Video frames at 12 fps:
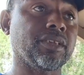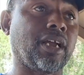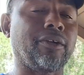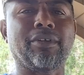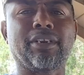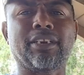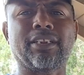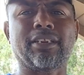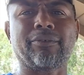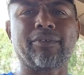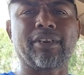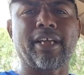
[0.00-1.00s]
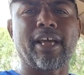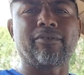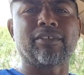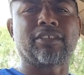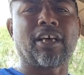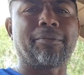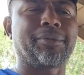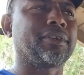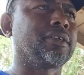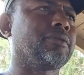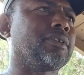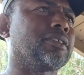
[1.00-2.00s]
I really didn't really have a topic
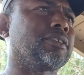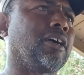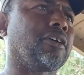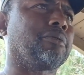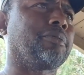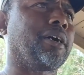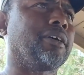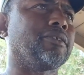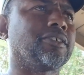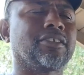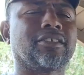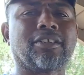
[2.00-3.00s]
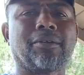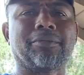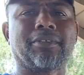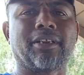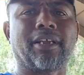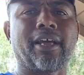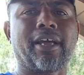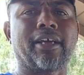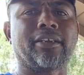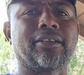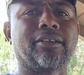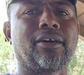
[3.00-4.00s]
to really talk about. It was just something that I
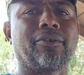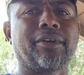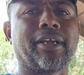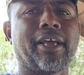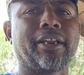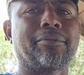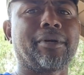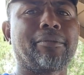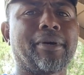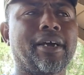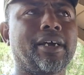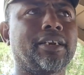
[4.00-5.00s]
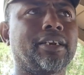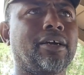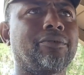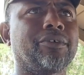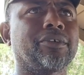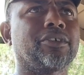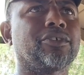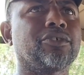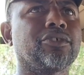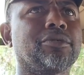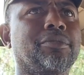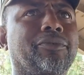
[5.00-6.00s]
already had in my mind, and I wanted to
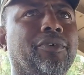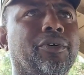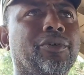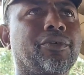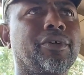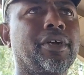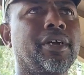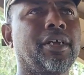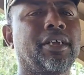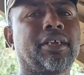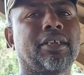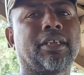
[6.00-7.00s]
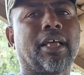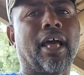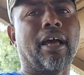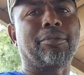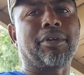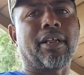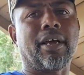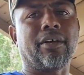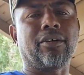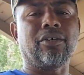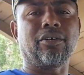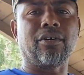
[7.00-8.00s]
do it before I'd be like,
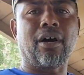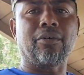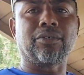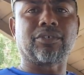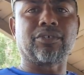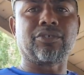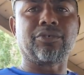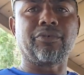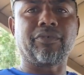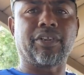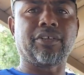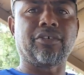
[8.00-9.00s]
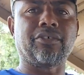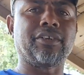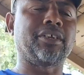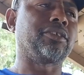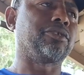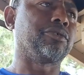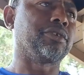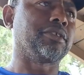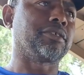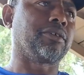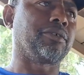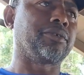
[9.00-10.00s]
oh, I was gonna do a video and then do it.
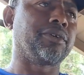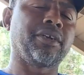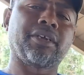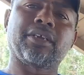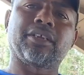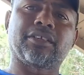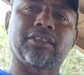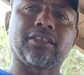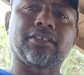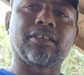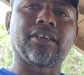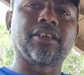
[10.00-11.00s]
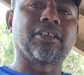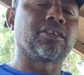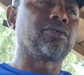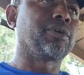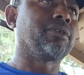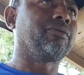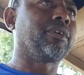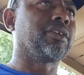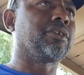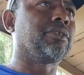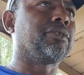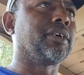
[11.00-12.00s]
So I just did a little quick
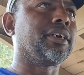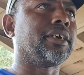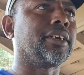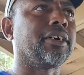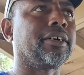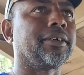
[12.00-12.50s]
video, and